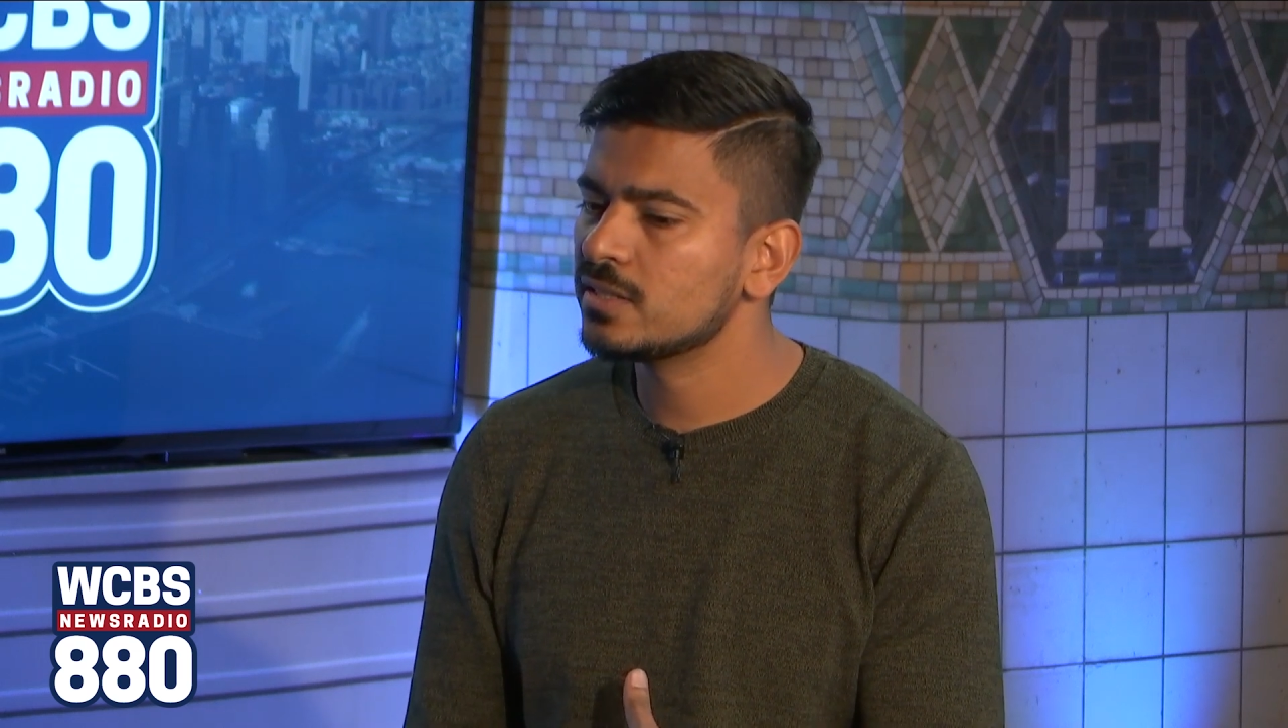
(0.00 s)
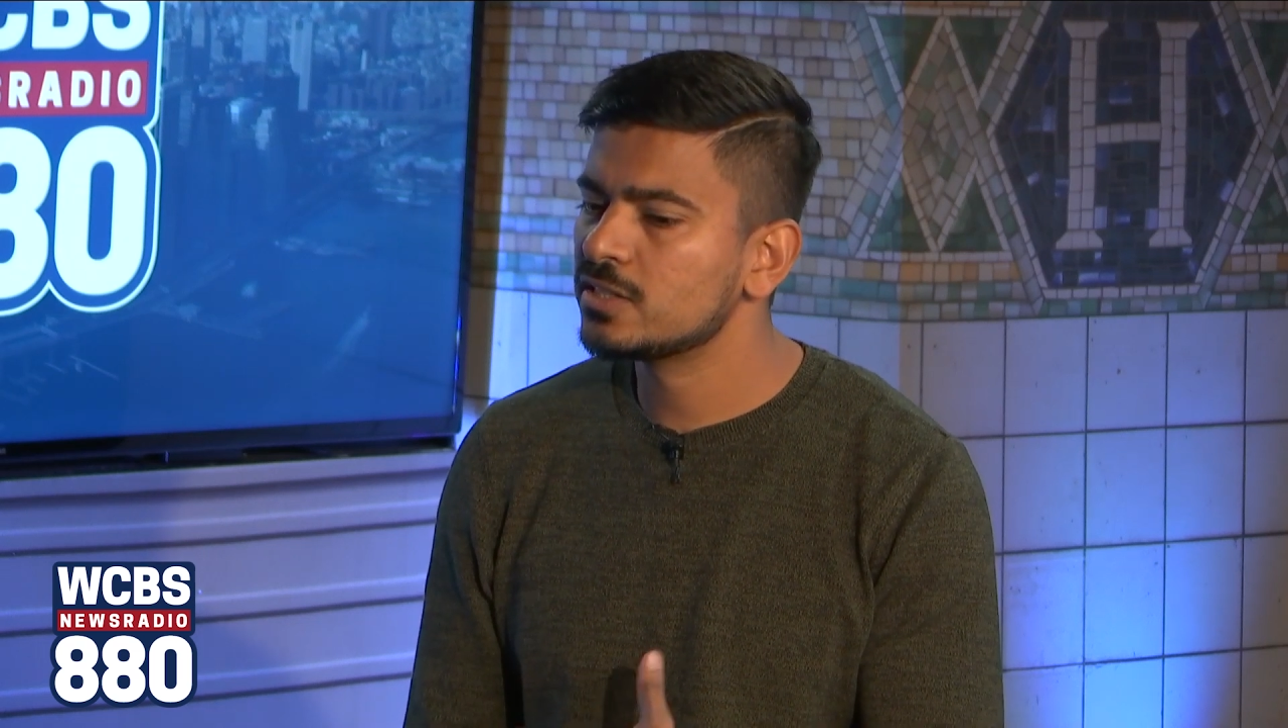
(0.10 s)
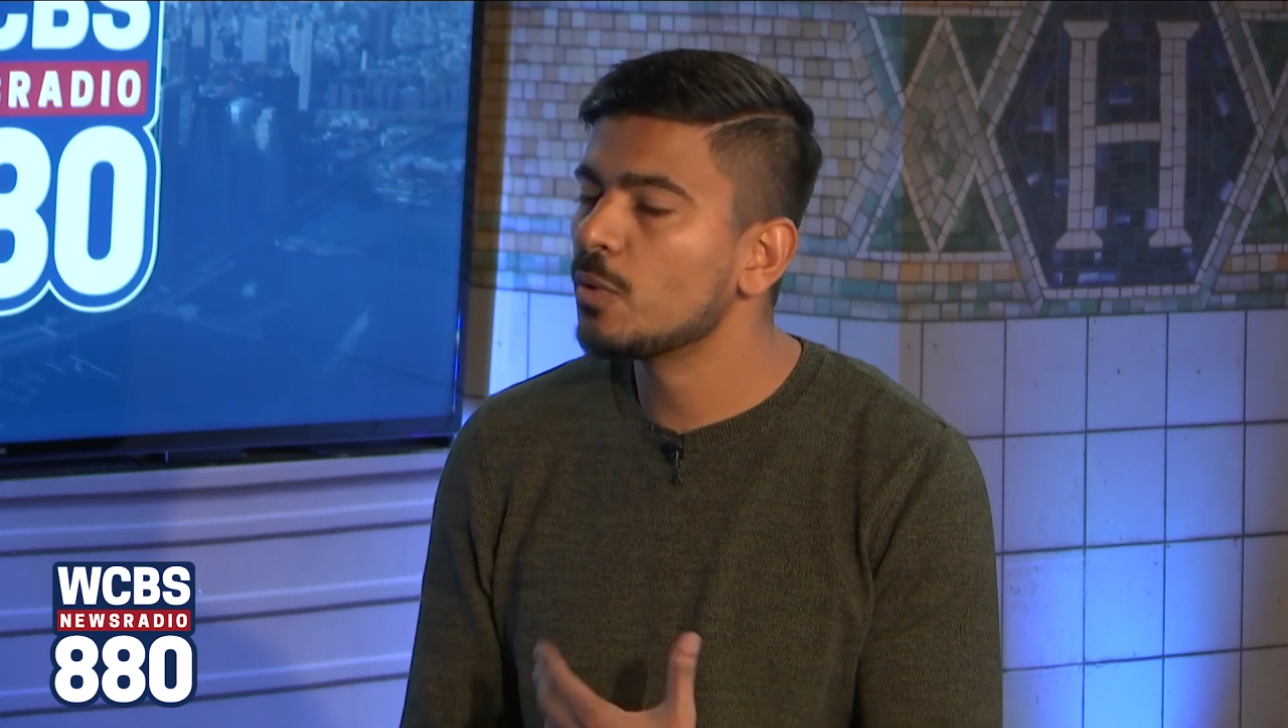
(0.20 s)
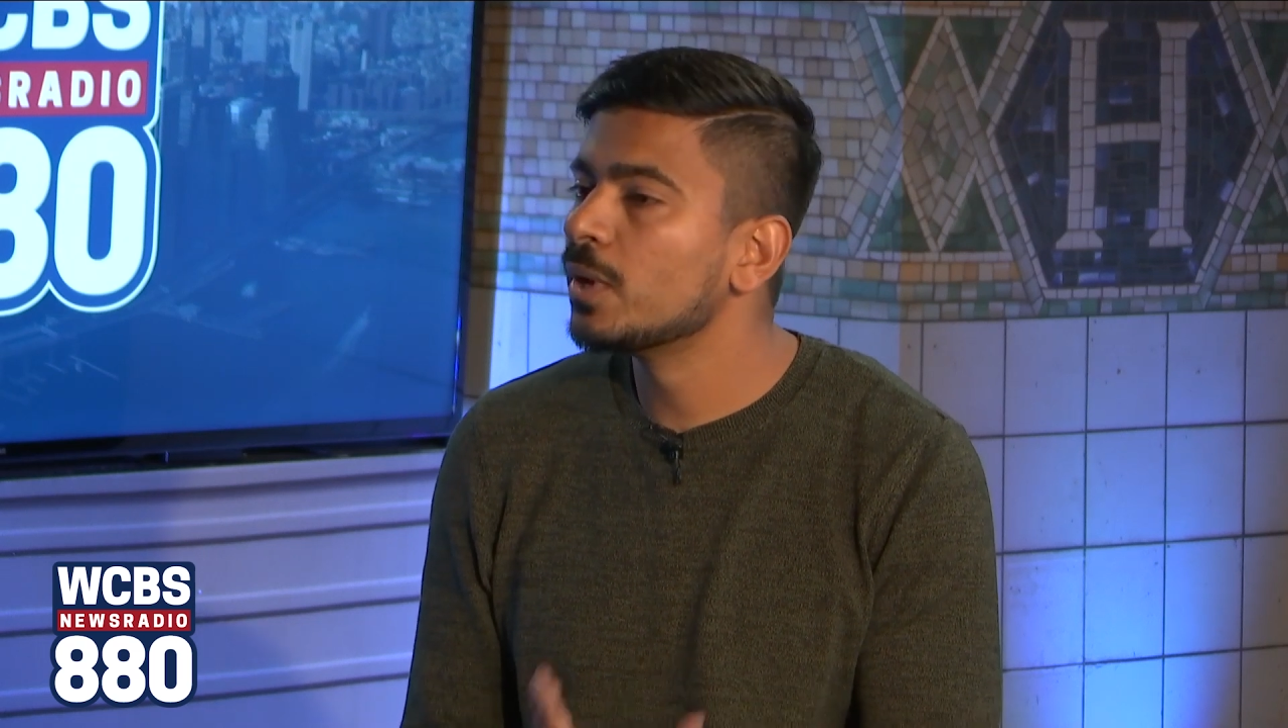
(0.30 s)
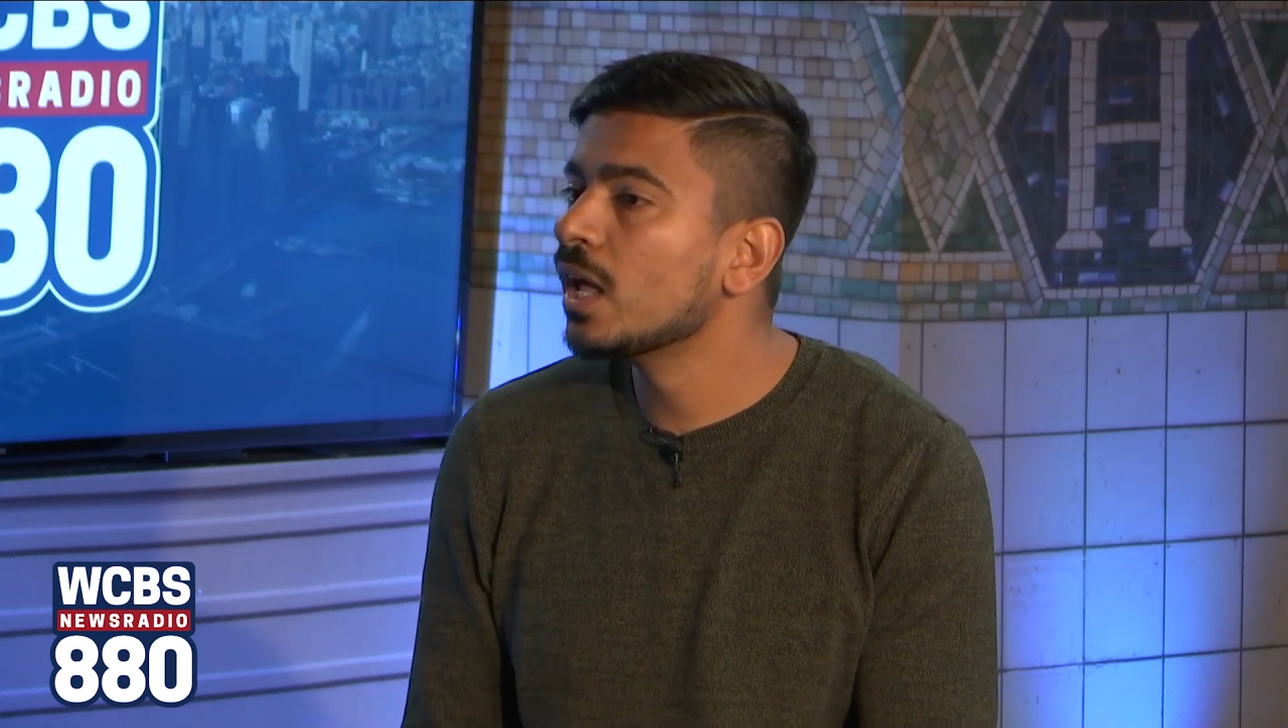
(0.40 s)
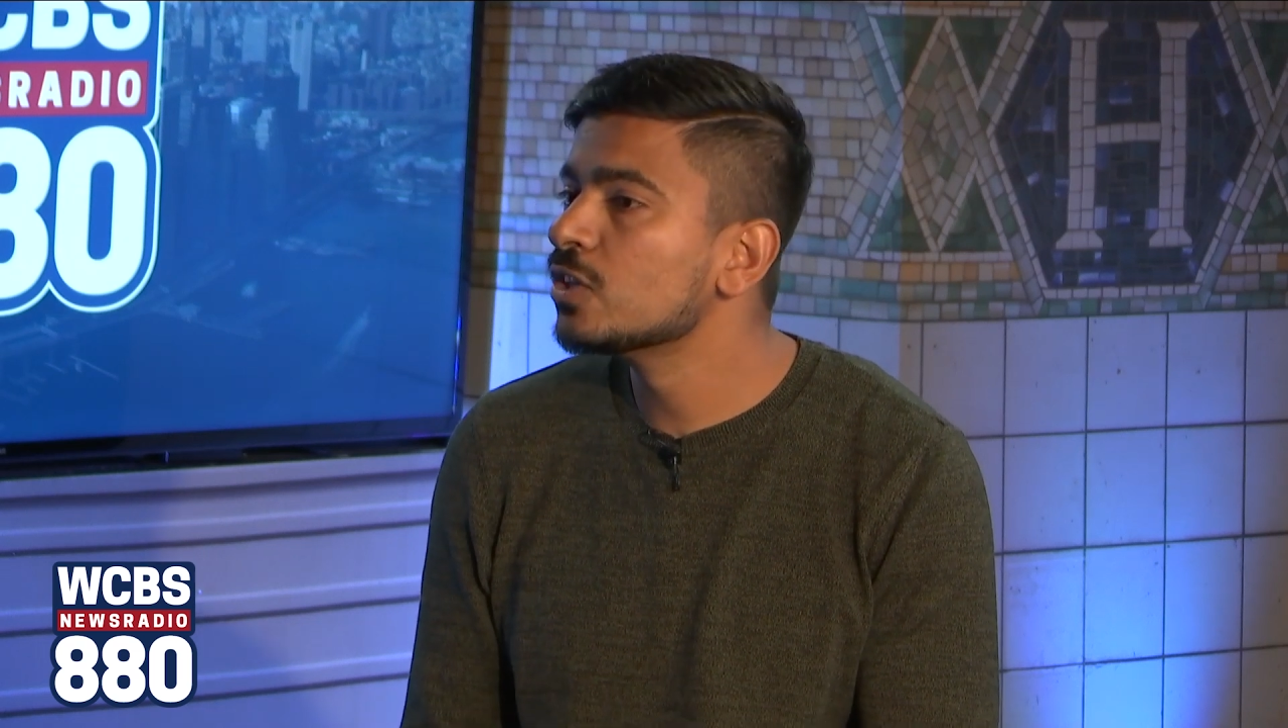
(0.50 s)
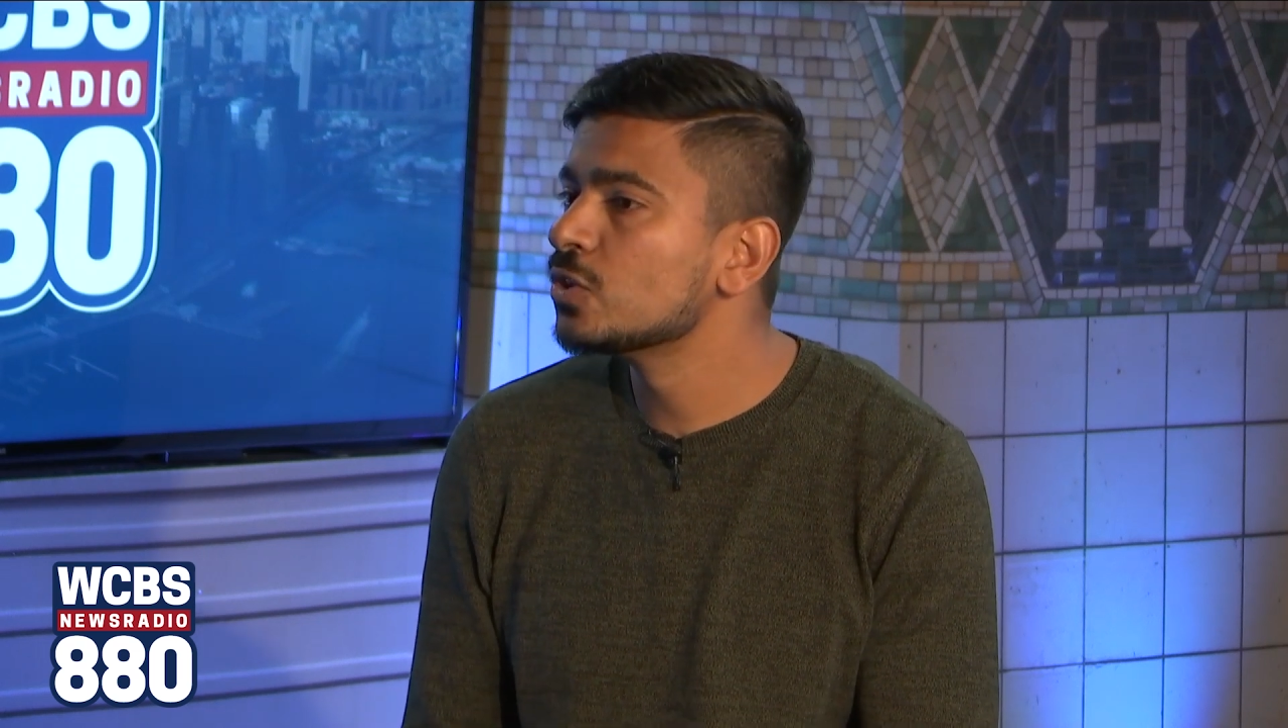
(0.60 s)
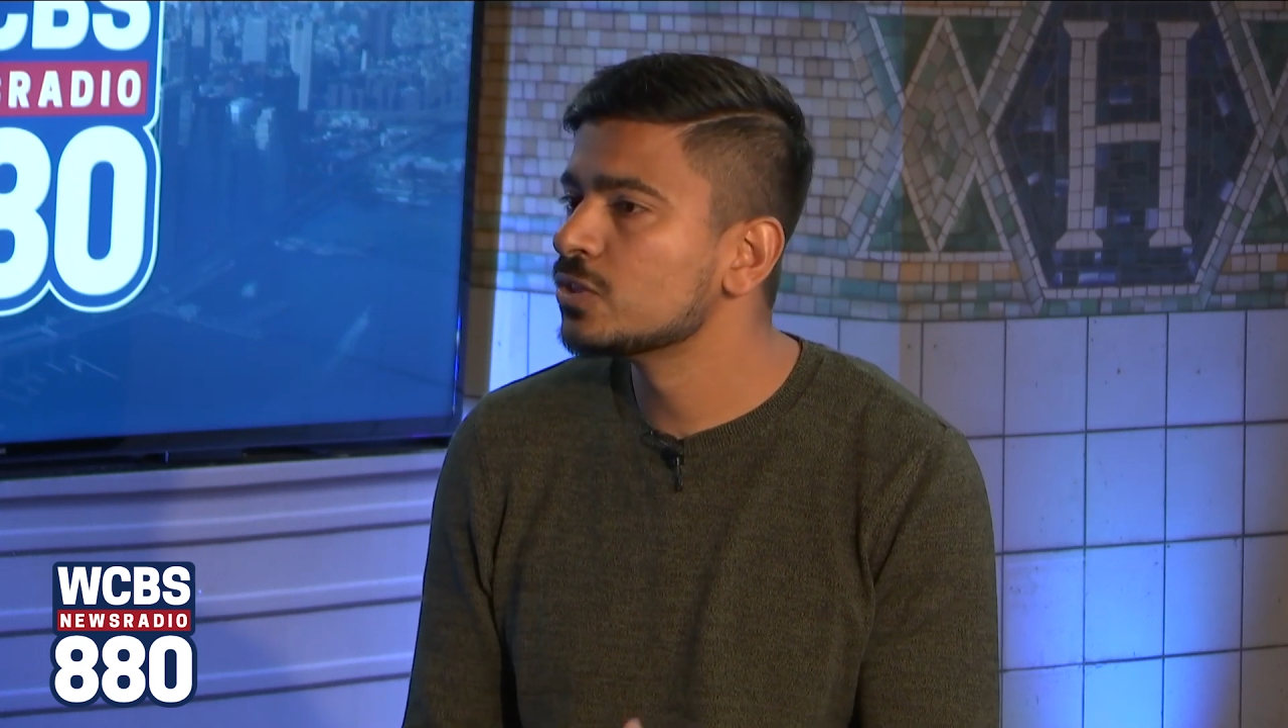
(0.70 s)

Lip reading: someone else